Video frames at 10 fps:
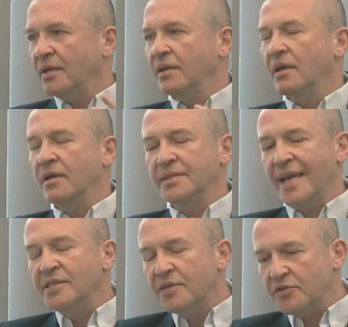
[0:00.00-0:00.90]
and, and
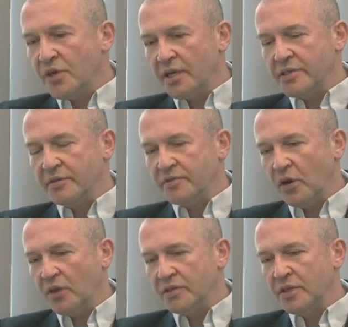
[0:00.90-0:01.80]
tens of trillions of
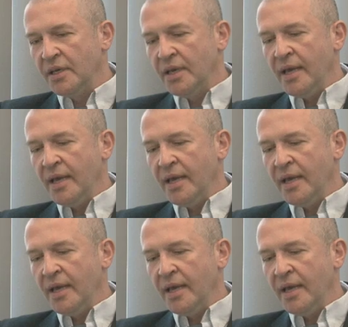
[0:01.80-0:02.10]
dollars.